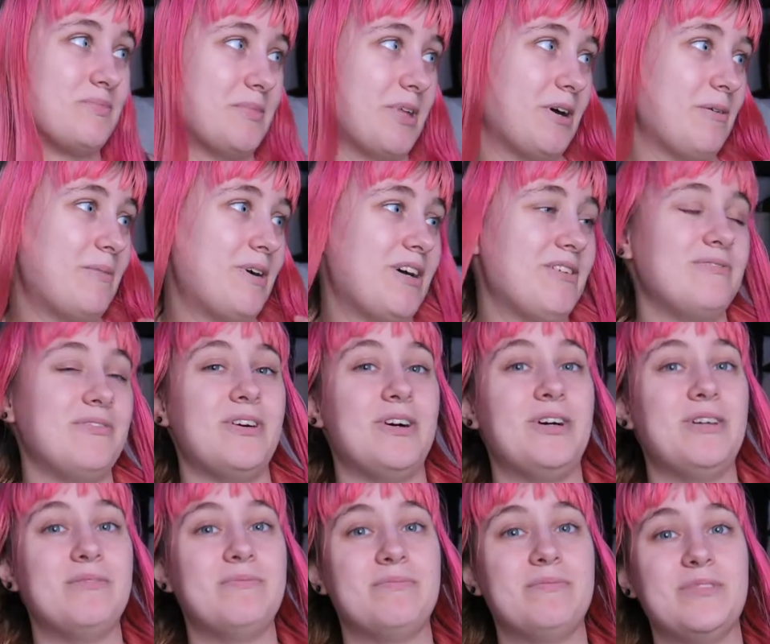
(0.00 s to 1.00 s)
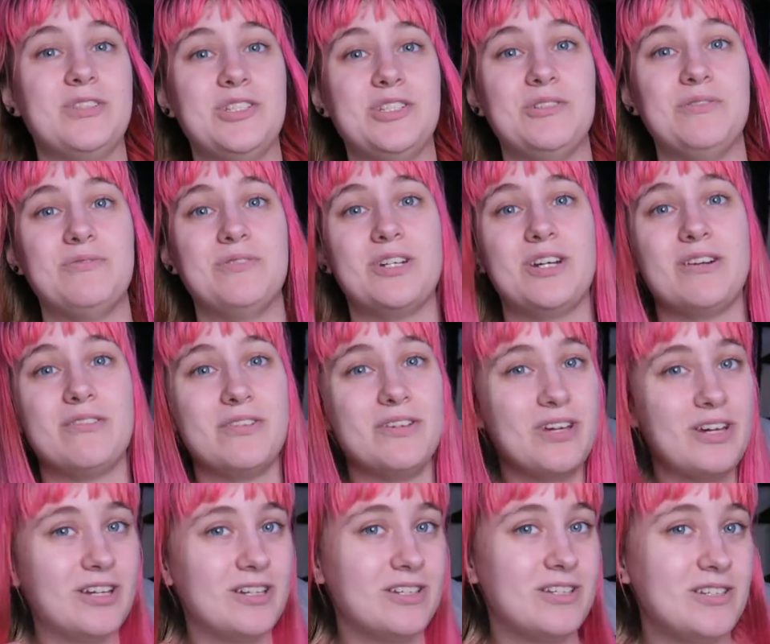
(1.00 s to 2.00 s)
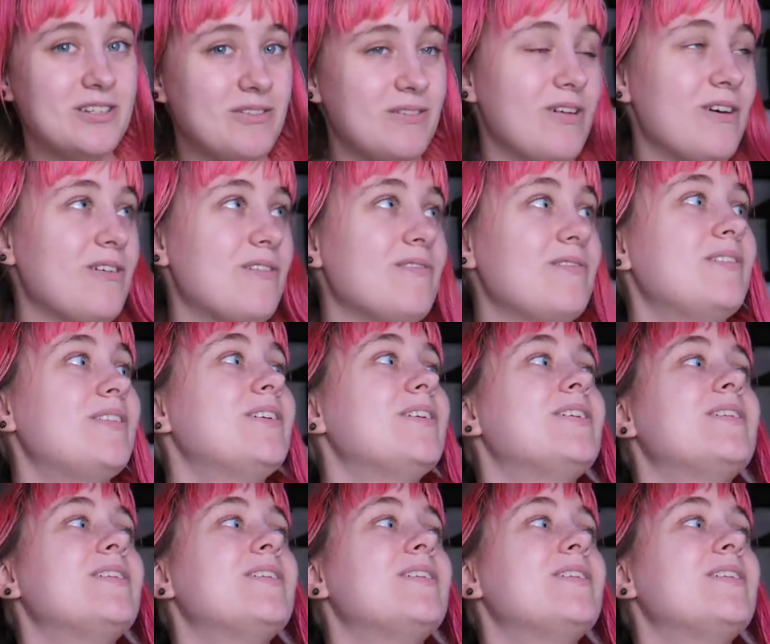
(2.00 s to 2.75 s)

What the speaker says: not my fault. Do whatever you gotta do, though.